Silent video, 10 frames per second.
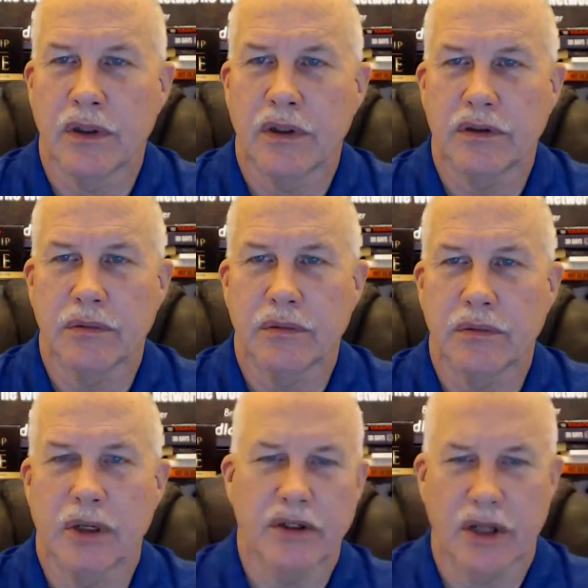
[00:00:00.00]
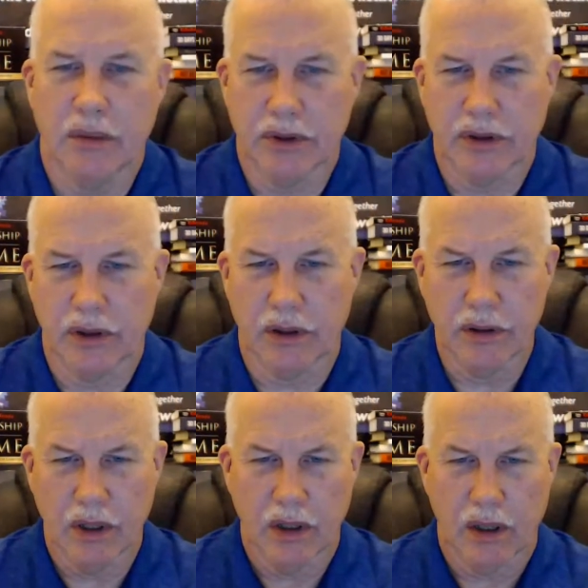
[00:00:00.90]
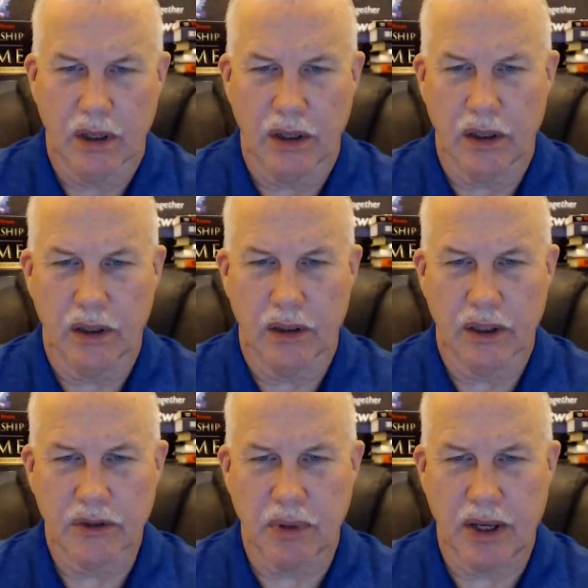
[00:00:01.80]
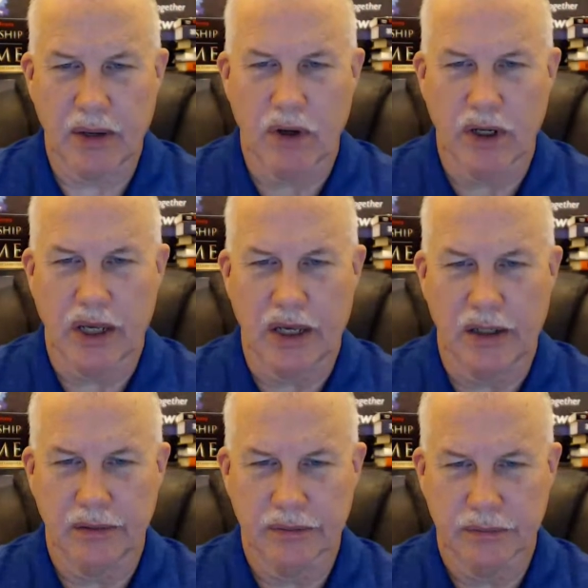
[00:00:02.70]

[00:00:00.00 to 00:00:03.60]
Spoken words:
Somebody made a statement there. Explain what again?